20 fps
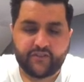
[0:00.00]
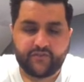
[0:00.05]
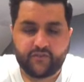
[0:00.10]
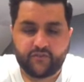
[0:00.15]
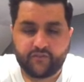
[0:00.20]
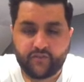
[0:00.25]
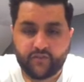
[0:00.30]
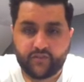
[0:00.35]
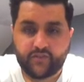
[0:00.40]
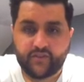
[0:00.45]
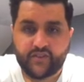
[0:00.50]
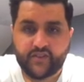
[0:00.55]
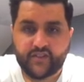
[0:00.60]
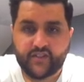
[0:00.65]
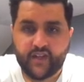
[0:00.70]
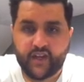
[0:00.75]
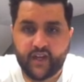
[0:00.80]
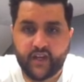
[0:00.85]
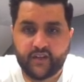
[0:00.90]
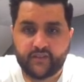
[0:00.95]

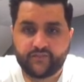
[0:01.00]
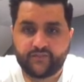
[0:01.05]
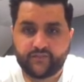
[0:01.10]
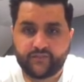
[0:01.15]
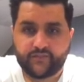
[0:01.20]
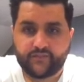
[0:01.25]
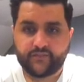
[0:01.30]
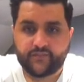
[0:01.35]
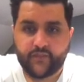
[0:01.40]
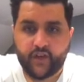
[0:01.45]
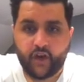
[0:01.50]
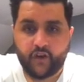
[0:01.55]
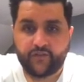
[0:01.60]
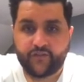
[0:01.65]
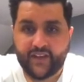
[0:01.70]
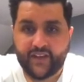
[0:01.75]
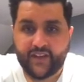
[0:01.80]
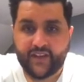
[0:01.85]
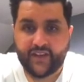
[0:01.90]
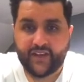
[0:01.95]
rewards of
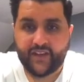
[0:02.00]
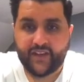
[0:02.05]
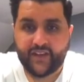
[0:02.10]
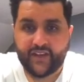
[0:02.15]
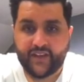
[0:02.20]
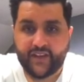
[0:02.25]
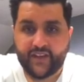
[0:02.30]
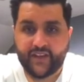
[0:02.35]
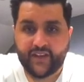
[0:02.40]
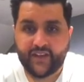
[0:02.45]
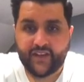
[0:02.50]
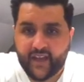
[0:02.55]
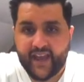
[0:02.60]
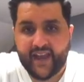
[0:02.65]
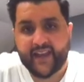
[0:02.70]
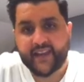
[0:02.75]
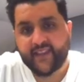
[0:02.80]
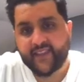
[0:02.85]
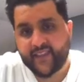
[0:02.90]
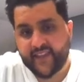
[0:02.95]
his hard work
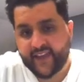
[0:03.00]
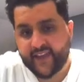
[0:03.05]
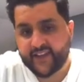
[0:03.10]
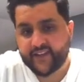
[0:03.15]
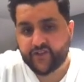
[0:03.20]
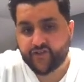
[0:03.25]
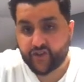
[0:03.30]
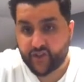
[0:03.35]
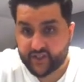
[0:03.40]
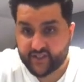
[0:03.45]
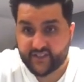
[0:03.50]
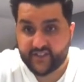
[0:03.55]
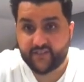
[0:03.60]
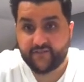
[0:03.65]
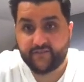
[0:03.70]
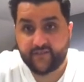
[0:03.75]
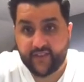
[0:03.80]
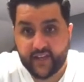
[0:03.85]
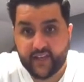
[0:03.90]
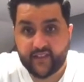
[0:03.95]
and their trust
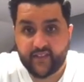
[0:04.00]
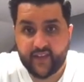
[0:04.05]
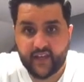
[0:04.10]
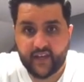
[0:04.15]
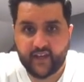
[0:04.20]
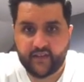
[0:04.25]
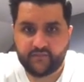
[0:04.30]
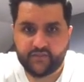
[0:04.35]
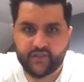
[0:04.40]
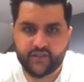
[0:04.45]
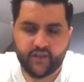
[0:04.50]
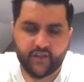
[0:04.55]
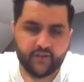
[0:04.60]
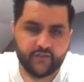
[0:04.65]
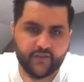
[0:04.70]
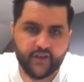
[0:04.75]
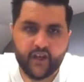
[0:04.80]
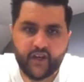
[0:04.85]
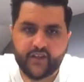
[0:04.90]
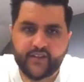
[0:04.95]
and faith in him. So,
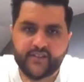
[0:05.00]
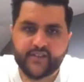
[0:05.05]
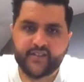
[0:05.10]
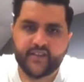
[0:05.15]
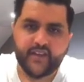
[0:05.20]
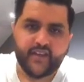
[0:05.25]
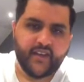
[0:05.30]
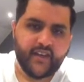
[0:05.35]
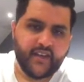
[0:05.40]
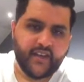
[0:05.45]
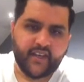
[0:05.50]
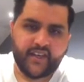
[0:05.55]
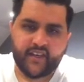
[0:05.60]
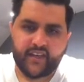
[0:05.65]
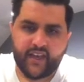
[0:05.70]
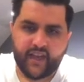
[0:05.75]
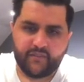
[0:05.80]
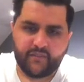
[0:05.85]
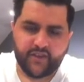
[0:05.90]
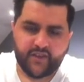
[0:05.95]
guys,
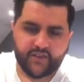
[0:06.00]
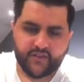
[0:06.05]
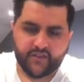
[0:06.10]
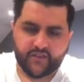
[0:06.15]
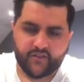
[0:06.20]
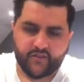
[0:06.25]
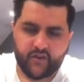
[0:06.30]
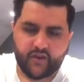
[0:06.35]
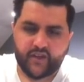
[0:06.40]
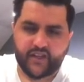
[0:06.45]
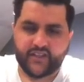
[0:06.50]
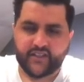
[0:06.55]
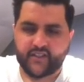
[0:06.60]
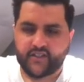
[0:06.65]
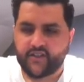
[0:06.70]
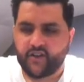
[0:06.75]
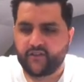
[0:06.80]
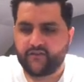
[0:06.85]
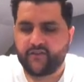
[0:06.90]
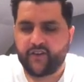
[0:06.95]
get him into your squad. He's a
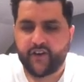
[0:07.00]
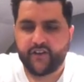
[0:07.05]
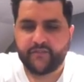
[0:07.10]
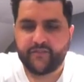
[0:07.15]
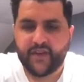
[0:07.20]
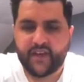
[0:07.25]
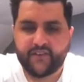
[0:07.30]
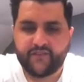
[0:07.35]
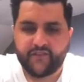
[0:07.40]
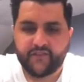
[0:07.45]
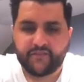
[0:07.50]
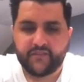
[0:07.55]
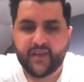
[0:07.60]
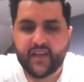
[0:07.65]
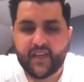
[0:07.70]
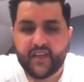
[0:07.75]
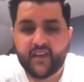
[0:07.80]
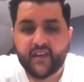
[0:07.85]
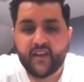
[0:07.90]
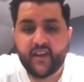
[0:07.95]
top 5 pick for
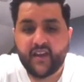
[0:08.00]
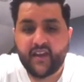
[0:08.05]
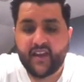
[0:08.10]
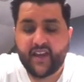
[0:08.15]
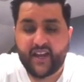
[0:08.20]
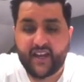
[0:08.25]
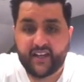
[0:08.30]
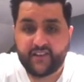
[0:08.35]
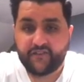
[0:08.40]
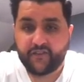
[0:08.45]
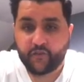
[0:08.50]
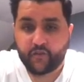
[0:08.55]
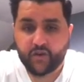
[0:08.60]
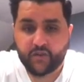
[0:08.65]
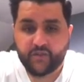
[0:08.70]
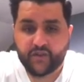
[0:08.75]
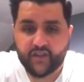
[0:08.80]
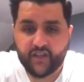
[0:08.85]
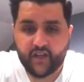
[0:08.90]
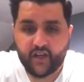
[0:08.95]
me, and if you want
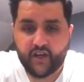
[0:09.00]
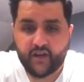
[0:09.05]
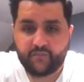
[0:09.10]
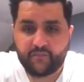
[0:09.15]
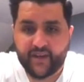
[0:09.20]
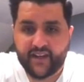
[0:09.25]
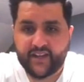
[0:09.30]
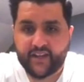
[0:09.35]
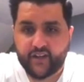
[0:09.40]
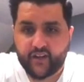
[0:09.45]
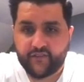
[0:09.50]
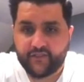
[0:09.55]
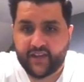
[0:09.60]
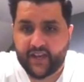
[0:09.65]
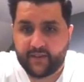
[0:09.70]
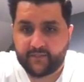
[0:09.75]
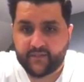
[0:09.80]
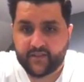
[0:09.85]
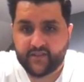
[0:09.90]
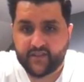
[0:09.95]
to put the armband of
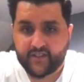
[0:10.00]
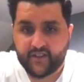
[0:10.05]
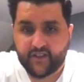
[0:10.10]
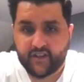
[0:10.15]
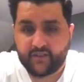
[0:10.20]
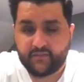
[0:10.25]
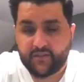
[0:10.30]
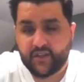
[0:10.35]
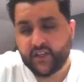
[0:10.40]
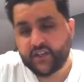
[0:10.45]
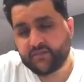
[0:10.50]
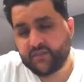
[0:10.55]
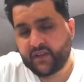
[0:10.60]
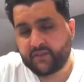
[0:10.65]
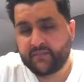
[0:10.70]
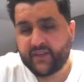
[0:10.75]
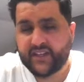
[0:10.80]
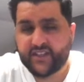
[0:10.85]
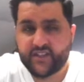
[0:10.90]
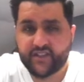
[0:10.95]
captaincy on him, he's
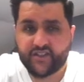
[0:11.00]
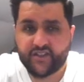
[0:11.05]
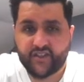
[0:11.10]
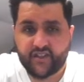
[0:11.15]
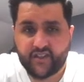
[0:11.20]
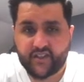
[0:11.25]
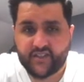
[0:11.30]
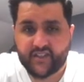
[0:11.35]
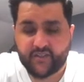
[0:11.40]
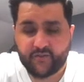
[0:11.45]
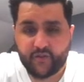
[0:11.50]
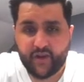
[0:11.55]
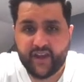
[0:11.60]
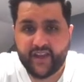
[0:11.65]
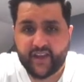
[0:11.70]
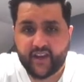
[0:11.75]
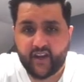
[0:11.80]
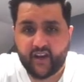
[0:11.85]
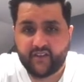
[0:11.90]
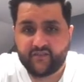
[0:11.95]
playing Manchester United
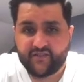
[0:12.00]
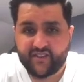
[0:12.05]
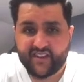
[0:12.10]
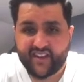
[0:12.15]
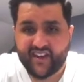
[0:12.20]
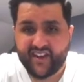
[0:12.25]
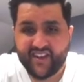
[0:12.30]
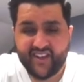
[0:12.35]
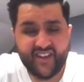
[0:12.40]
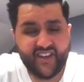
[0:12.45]
away after that.